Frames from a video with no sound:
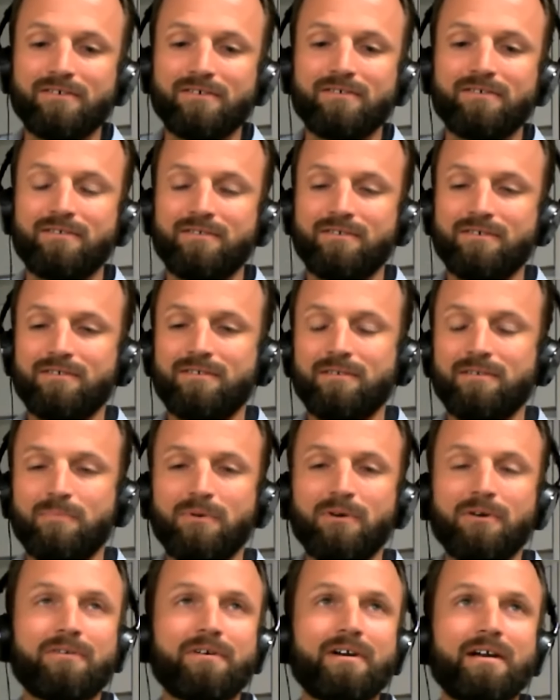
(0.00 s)
just just the
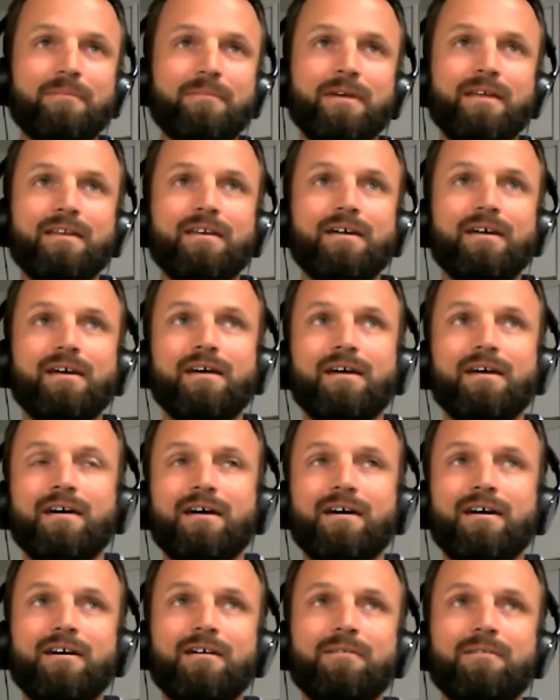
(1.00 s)
programming,
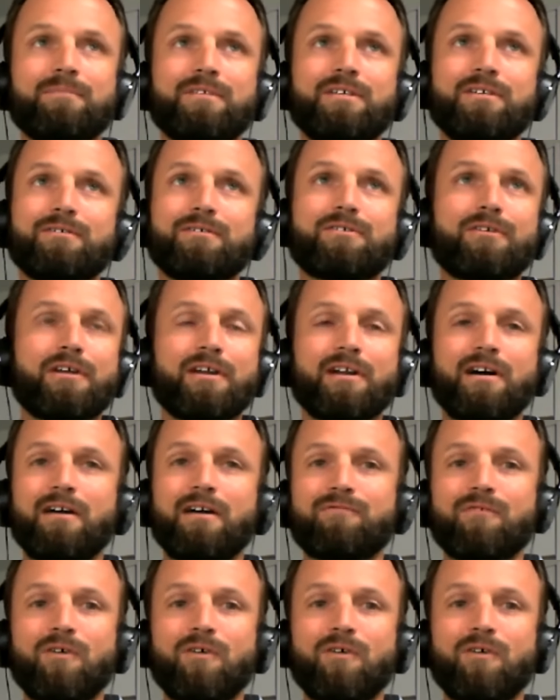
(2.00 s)
um, you know, turning off